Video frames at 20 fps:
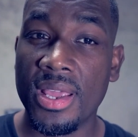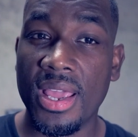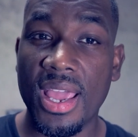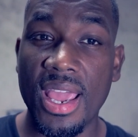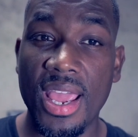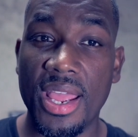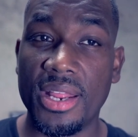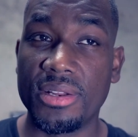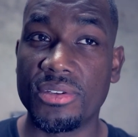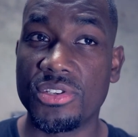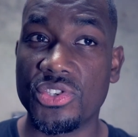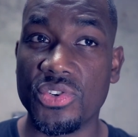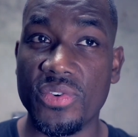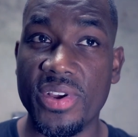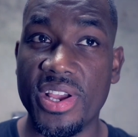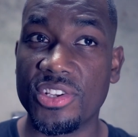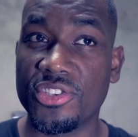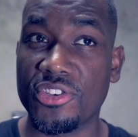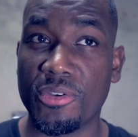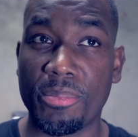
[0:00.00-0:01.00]
and
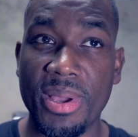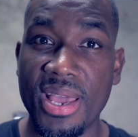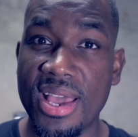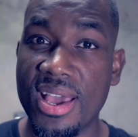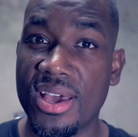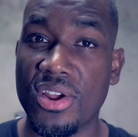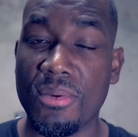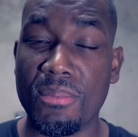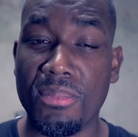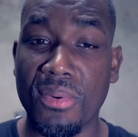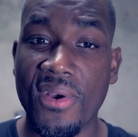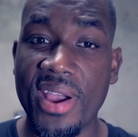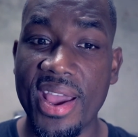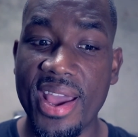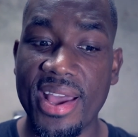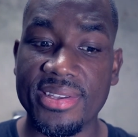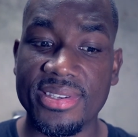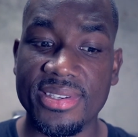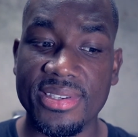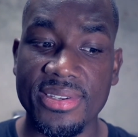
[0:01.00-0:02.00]
strings or pad or
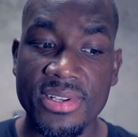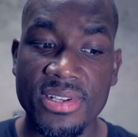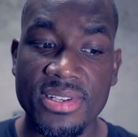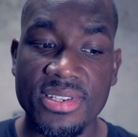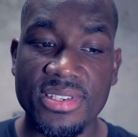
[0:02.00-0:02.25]
brass.